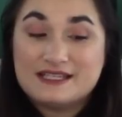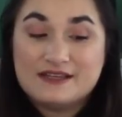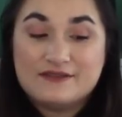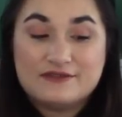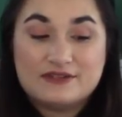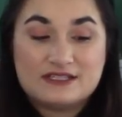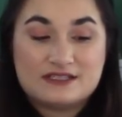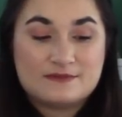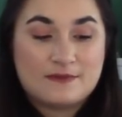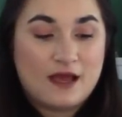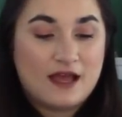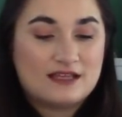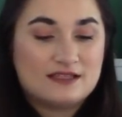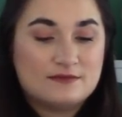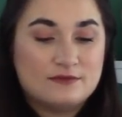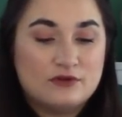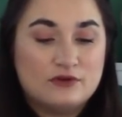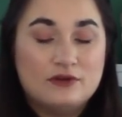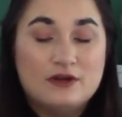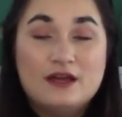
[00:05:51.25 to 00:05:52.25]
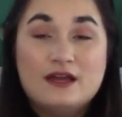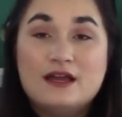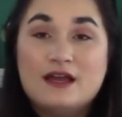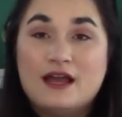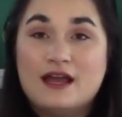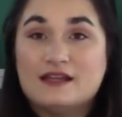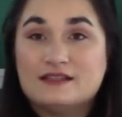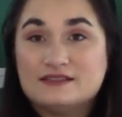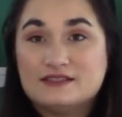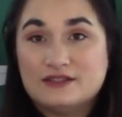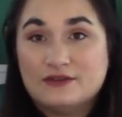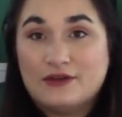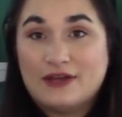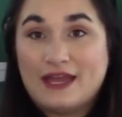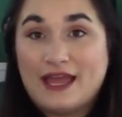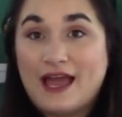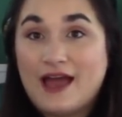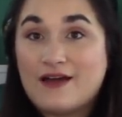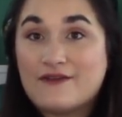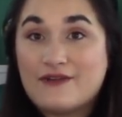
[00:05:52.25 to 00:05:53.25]
even as possible until I
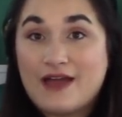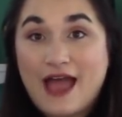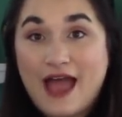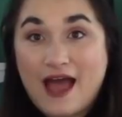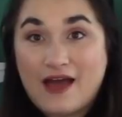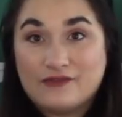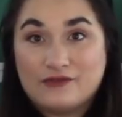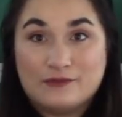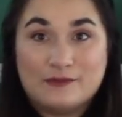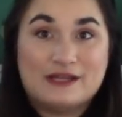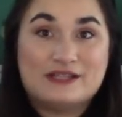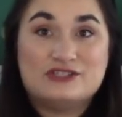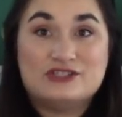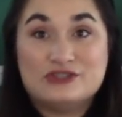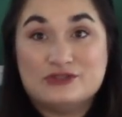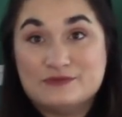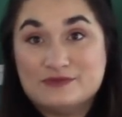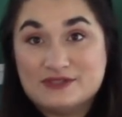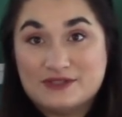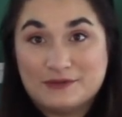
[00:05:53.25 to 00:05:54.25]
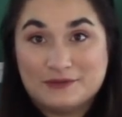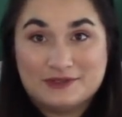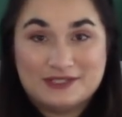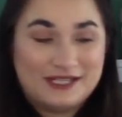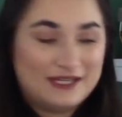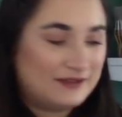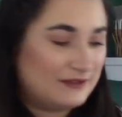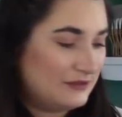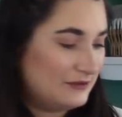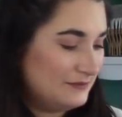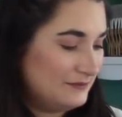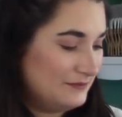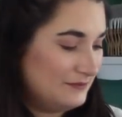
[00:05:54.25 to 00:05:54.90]
have half of my tube sewn together.